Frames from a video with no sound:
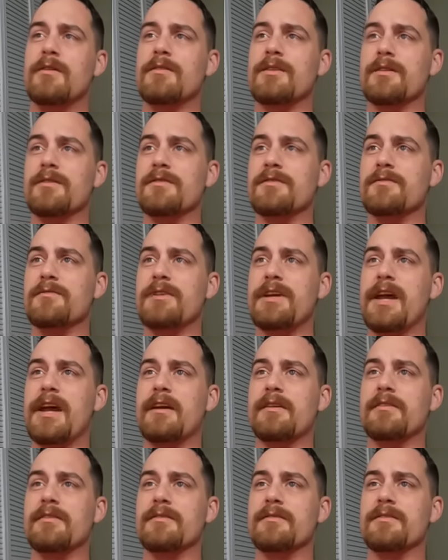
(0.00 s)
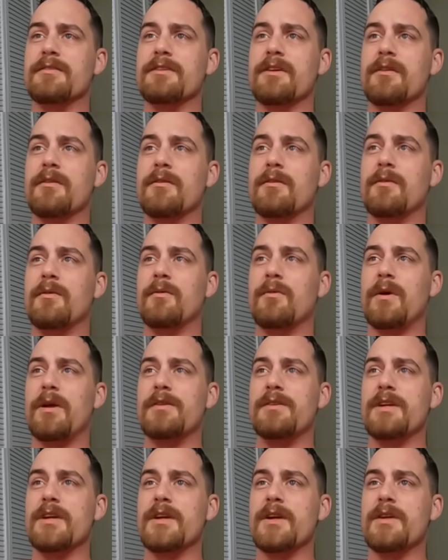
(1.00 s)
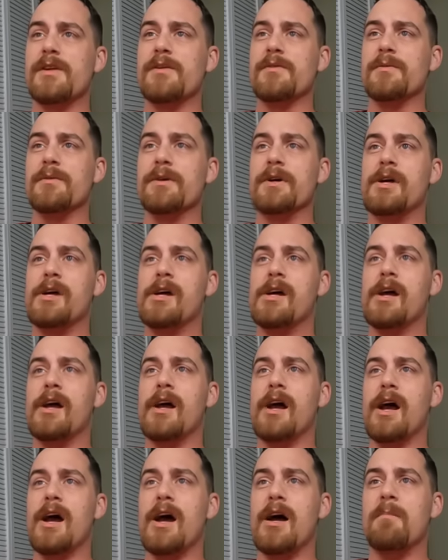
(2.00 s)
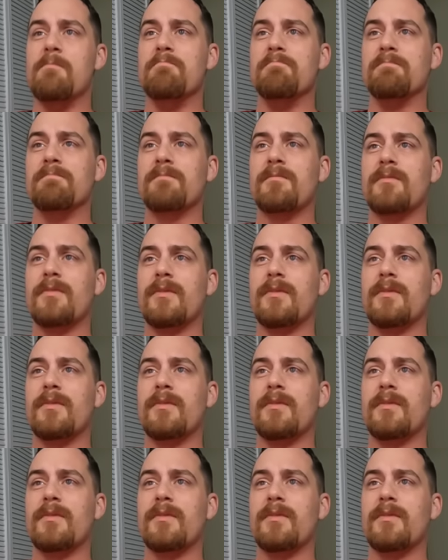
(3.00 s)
chosen to react to. So well done on you. Um,